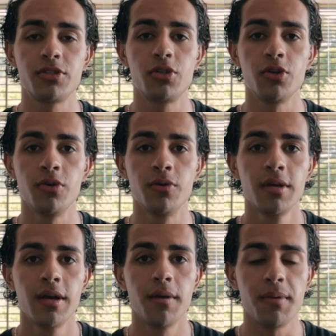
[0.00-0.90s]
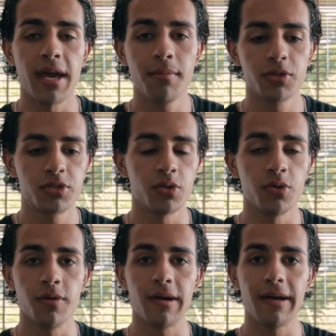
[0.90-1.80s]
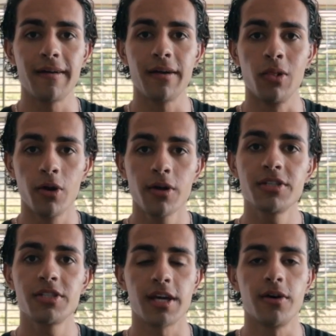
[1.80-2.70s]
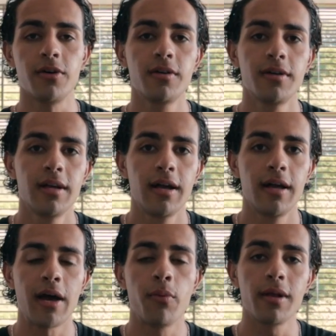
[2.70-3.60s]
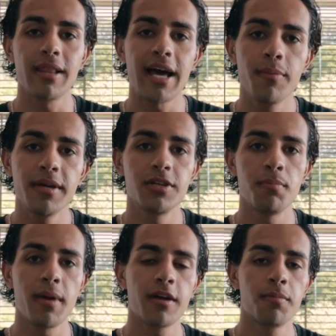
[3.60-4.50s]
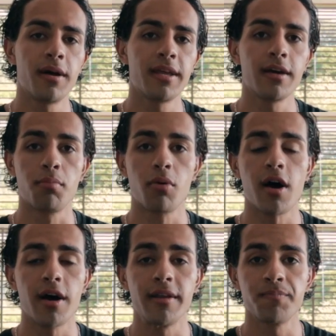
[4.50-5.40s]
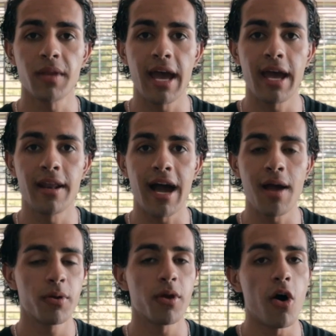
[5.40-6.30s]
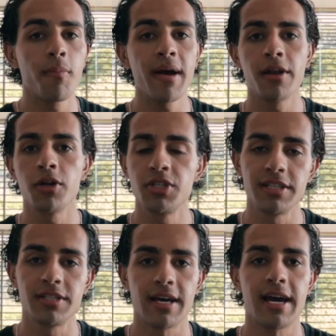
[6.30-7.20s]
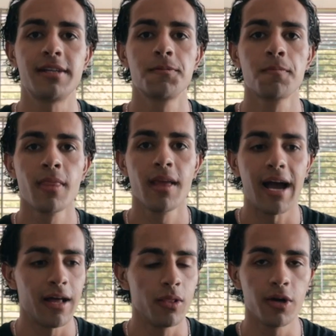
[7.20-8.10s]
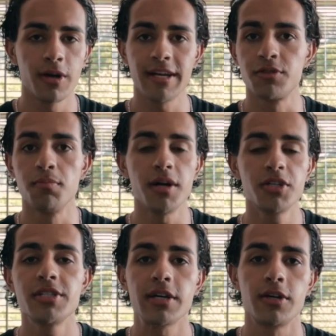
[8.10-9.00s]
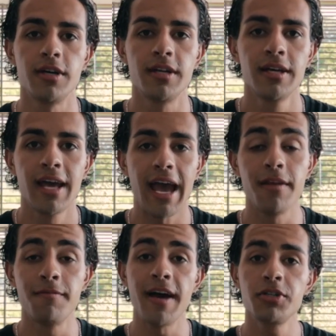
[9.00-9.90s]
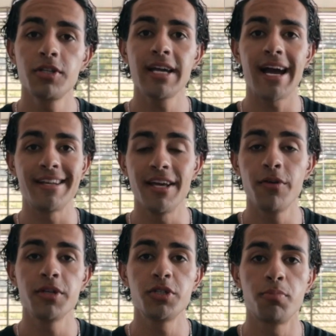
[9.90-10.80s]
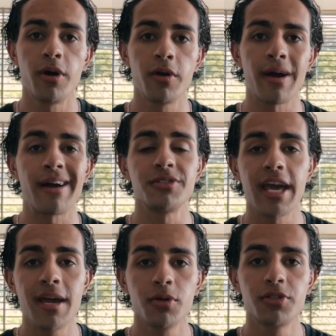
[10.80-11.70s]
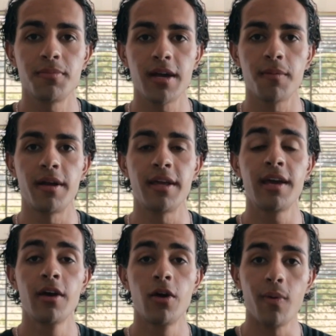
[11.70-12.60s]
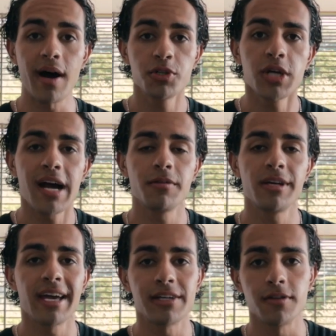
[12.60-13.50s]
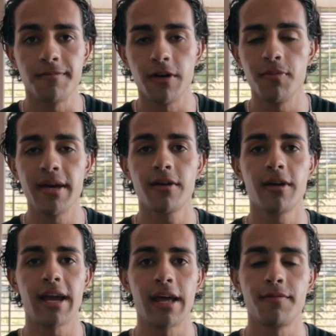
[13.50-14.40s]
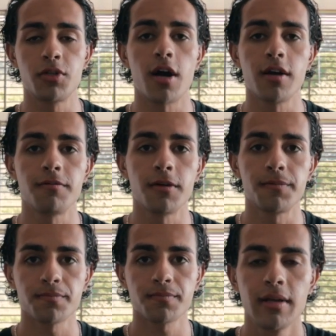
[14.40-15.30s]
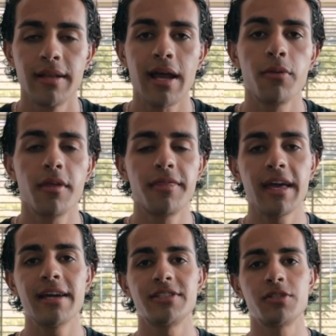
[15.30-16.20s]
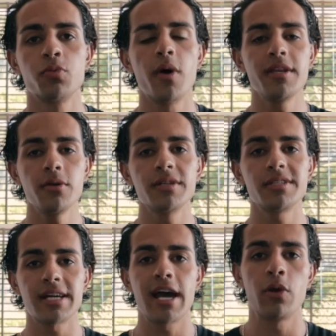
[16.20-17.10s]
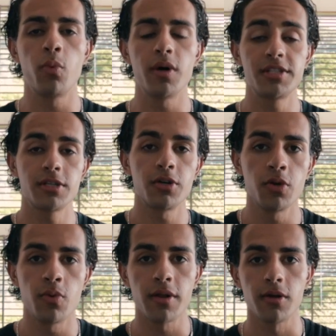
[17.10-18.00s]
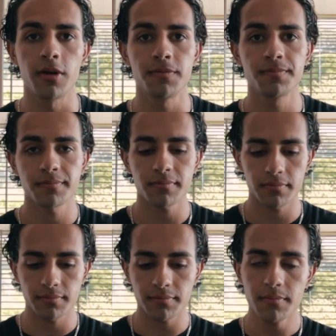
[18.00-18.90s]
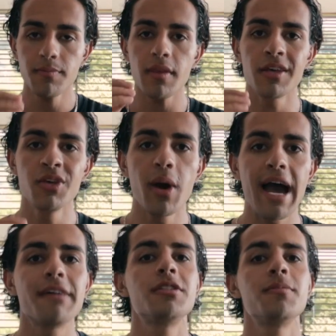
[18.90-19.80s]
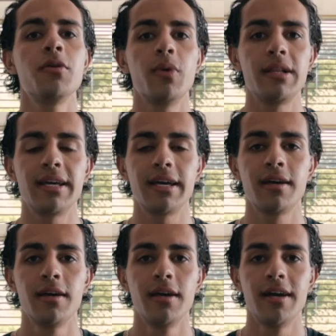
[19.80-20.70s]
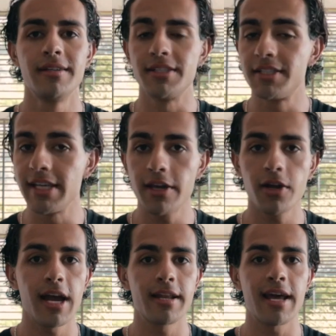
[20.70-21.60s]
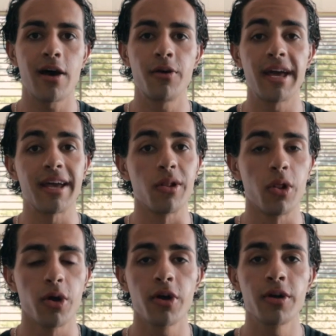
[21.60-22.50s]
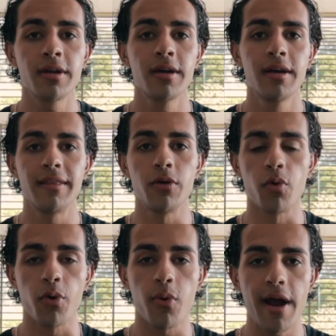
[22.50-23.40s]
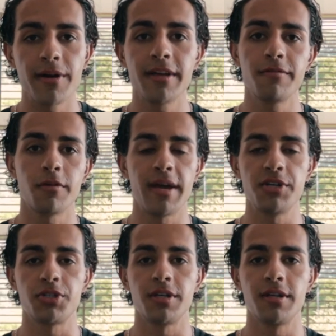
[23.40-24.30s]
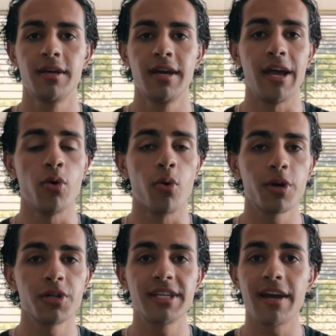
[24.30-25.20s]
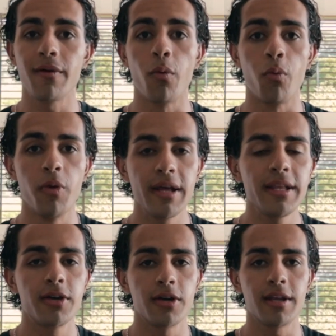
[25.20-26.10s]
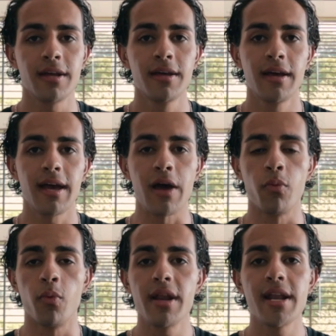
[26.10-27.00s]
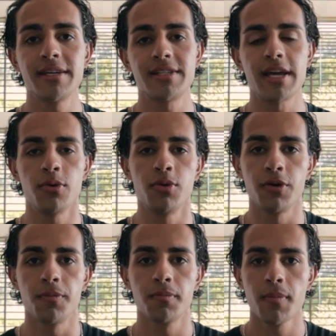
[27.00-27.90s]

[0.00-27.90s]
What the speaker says: to be able to learn a skill that would allow me to make money abroad. And I put all my energy into that. I learned as much as I could, and eventually I did reach a point where I was able to make money while traveling as a filmmaker and a photographer. Now, the thing is when you decide what skill you want to learn, you have to be willing to stick your head down and learn the required information in order to get really good at what it is that you do.